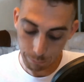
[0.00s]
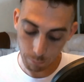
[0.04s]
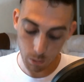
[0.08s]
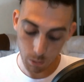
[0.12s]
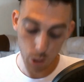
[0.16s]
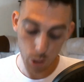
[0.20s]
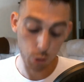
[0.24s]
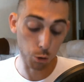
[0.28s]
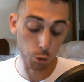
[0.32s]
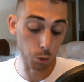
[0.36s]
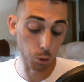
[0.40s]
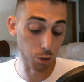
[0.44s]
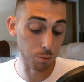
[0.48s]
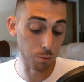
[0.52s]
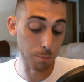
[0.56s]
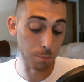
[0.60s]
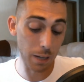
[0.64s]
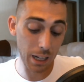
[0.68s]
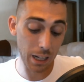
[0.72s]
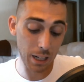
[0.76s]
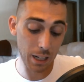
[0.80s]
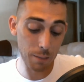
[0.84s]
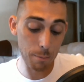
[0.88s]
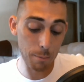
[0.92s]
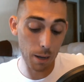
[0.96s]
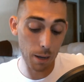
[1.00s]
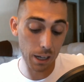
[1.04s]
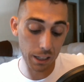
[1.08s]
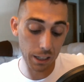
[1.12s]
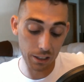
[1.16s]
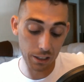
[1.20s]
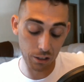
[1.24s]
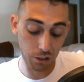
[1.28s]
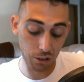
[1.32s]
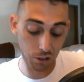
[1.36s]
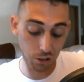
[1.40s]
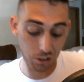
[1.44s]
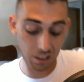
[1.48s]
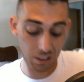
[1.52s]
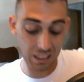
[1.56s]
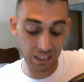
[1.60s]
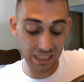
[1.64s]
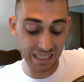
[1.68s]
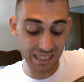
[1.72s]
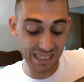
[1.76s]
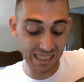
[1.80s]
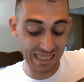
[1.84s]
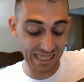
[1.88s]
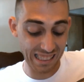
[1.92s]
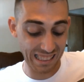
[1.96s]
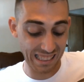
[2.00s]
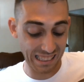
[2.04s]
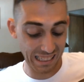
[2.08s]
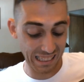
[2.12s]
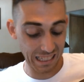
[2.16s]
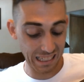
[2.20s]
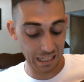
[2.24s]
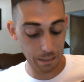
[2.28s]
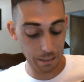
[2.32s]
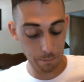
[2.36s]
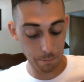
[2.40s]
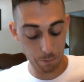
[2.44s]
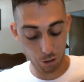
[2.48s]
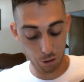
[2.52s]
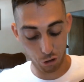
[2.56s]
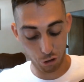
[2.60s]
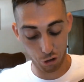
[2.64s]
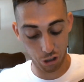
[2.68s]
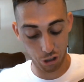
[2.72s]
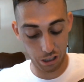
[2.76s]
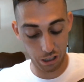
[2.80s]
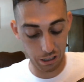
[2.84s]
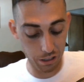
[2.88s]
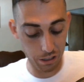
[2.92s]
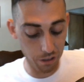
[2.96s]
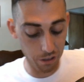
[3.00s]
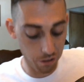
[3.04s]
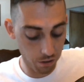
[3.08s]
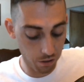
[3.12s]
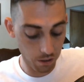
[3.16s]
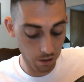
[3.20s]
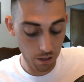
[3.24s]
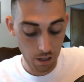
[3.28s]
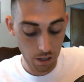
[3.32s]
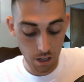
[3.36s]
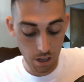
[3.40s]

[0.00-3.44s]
So it's made by CNC Machines.